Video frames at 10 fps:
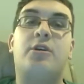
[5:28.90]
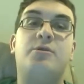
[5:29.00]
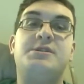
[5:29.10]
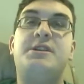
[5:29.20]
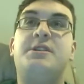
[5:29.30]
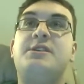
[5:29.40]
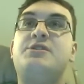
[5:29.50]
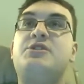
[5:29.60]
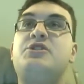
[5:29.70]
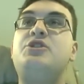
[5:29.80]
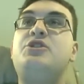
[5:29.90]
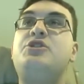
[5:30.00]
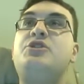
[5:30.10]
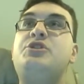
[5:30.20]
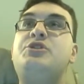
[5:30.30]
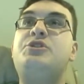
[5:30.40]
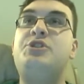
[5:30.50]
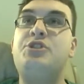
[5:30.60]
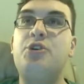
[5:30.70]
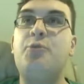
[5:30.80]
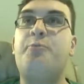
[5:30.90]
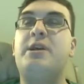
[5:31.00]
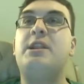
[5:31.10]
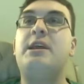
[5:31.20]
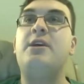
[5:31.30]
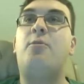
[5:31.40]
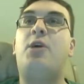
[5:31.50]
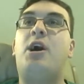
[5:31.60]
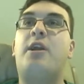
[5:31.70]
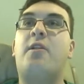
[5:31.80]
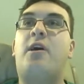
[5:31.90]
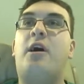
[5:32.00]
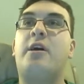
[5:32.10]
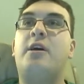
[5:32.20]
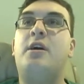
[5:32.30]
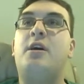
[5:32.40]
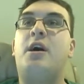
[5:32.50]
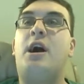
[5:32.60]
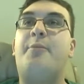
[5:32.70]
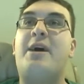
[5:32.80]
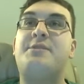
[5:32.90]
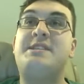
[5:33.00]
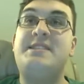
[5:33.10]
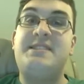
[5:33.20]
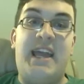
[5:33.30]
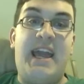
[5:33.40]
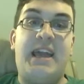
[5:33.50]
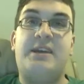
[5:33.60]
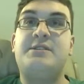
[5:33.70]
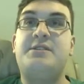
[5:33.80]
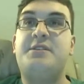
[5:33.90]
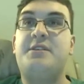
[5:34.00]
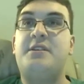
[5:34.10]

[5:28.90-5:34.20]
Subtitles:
goes in this stupid little monologue about sand.